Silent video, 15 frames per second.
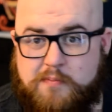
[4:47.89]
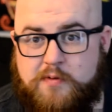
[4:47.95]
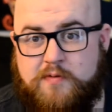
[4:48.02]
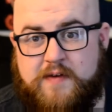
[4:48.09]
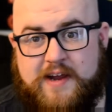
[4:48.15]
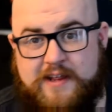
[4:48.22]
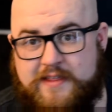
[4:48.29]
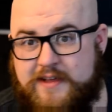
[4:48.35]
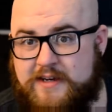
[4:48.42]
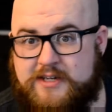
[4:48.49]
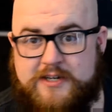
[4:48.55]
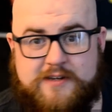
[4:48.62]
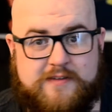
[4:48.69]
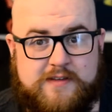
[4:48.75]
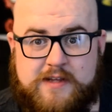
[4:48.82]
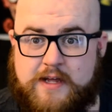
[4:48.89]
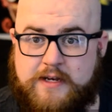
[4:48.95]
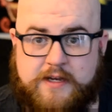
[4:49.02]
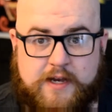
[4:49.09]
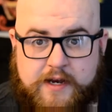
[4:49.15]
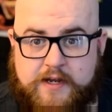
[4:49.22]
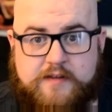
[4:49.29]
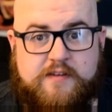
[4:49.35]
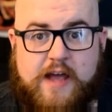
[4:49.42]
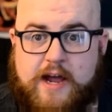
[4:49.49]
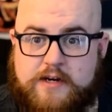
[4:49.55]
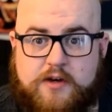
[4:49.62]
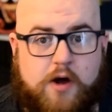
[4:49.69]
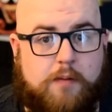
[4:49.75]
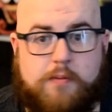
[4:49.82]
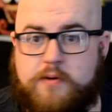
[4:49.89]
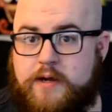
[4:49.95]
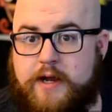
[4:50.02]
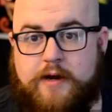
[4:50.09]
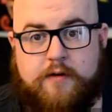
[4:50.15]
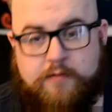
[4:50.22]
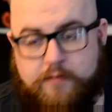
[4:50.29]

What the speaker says: prove anything. She's an exact doppelganger